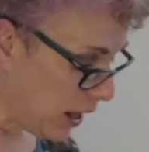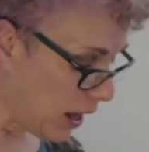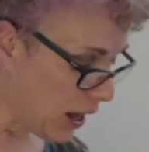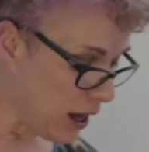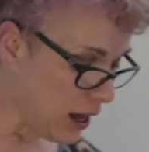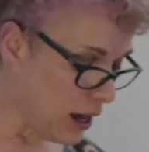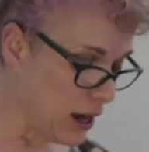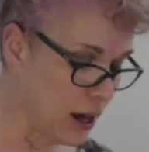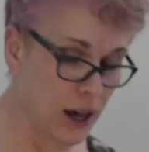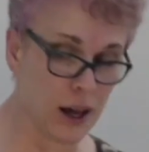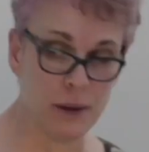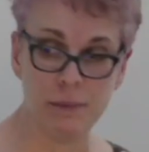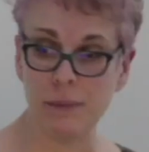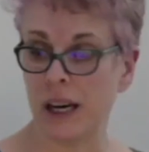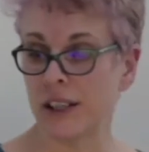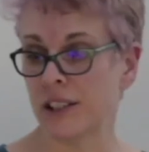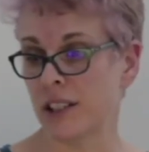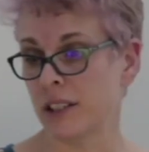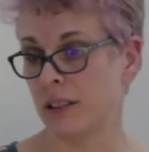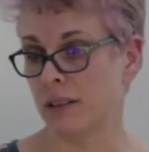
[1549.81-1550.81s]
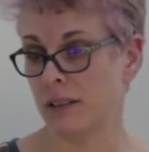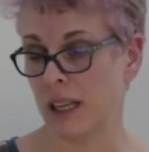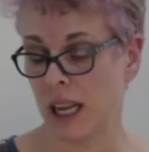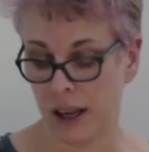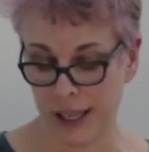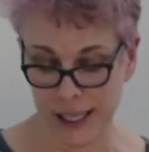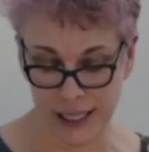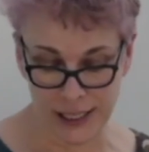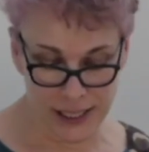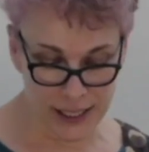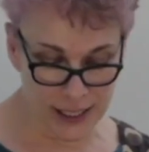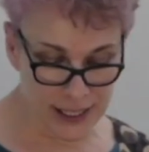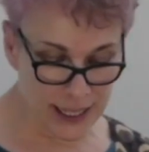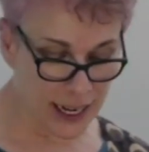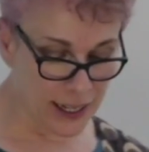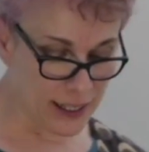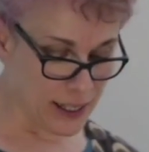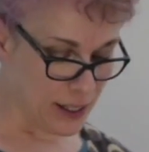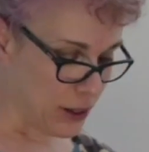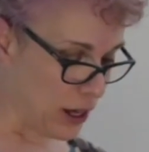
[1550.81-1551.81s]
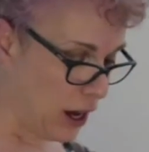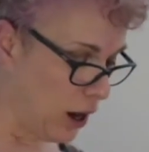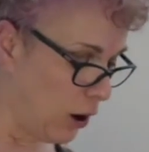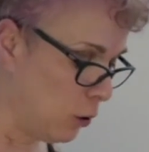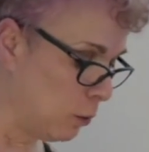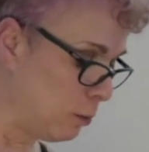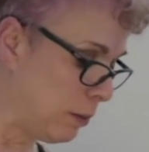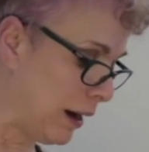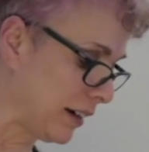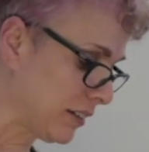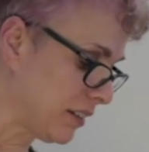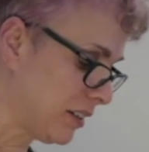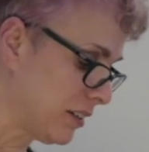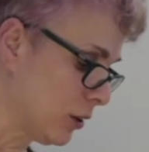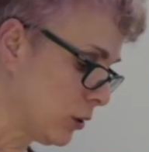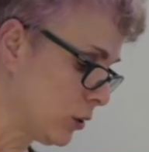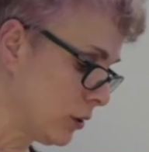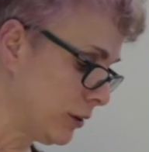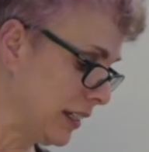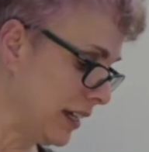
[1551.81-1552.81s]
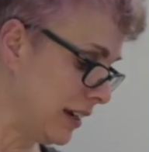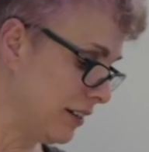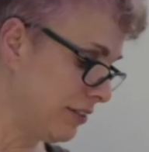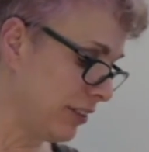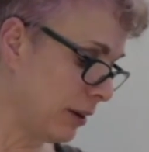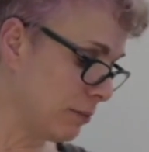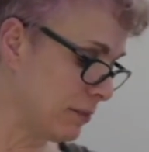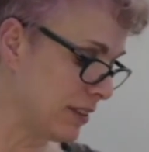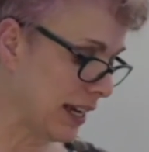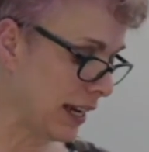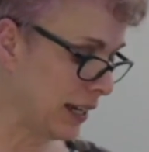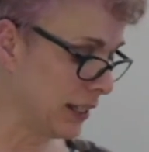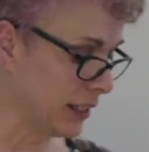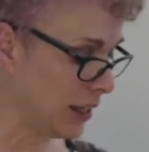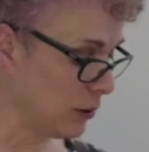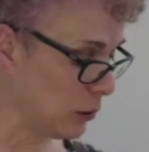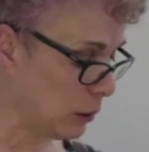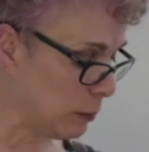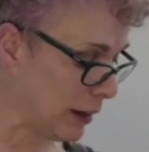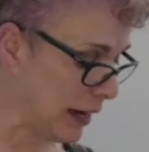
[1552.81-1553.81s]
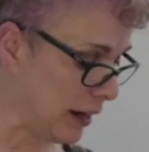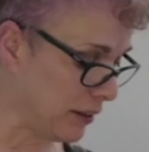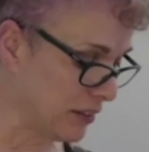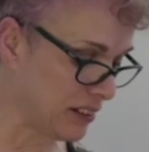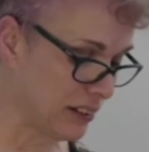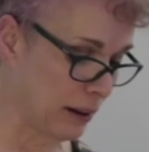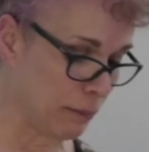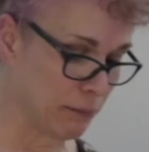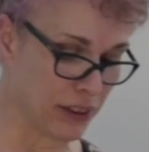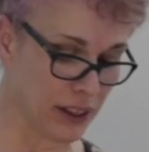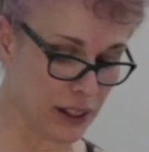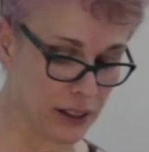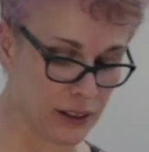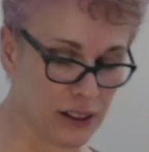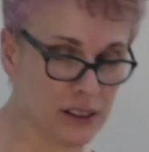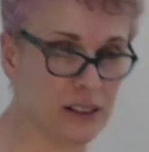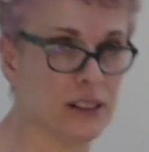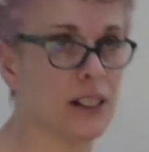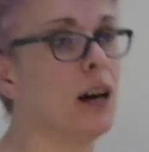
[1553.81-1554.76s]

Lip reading: I do like to tell you the whole backstory. If I'm telling you about something that's